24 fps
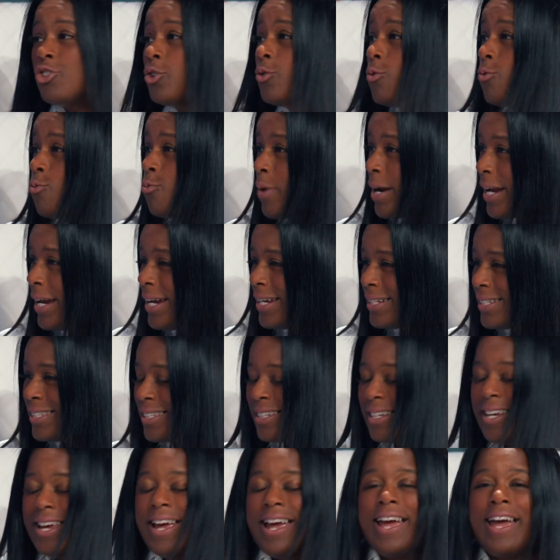To wait,
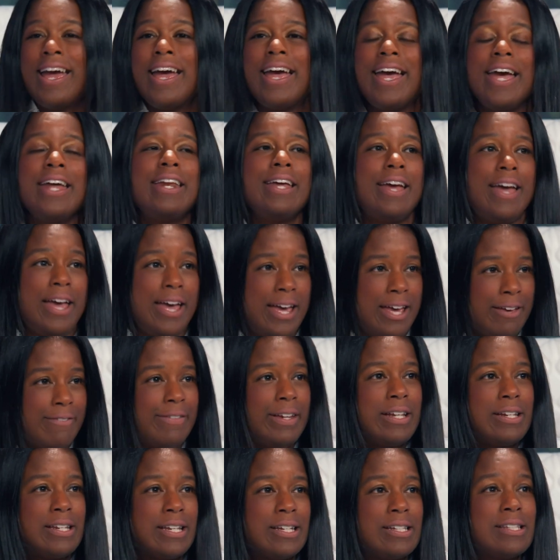and a
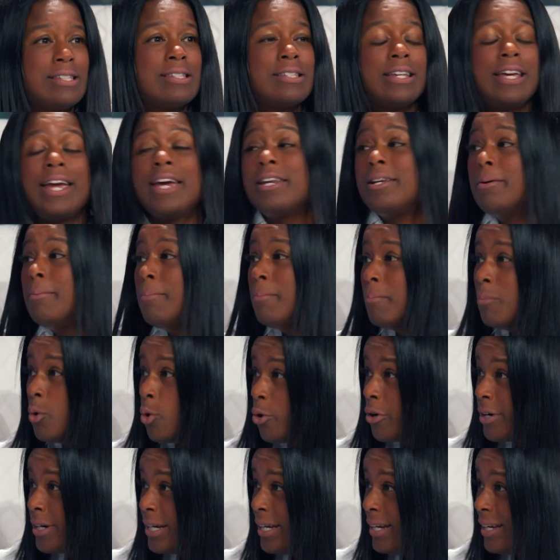heaviness and a
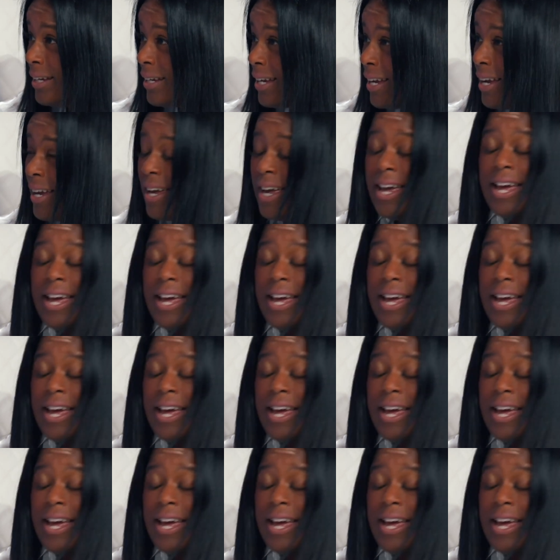mourning